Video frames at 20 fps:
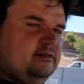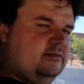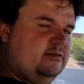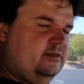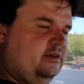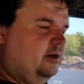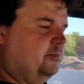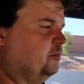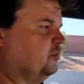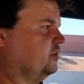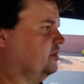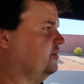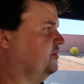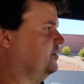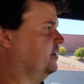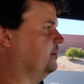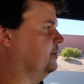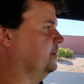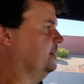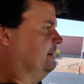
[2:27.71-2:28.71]
there are a number of
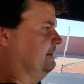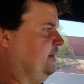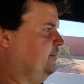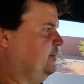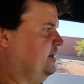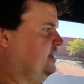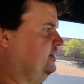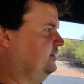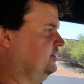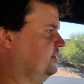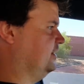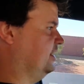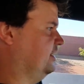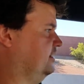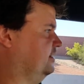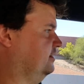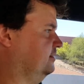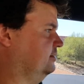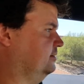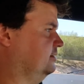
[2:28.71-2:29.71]
them. It means
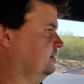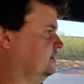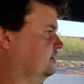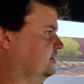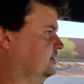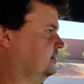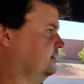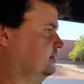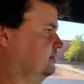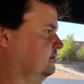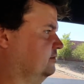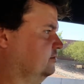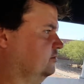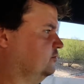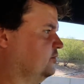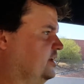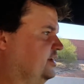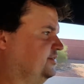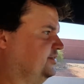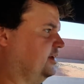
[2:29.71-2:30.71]
they can
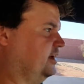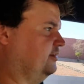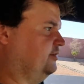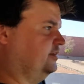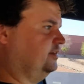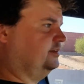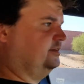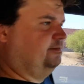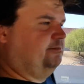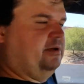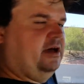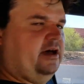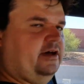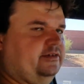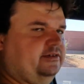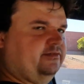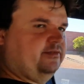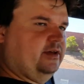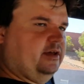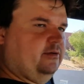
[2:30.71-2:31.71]
resurface
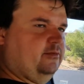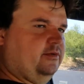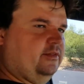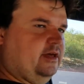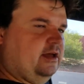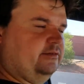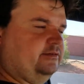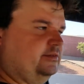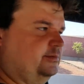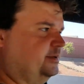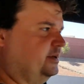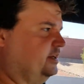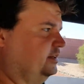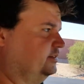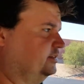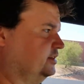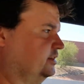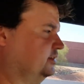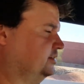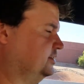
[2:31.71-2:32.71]
part of it without it being
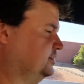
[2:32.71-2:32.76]
too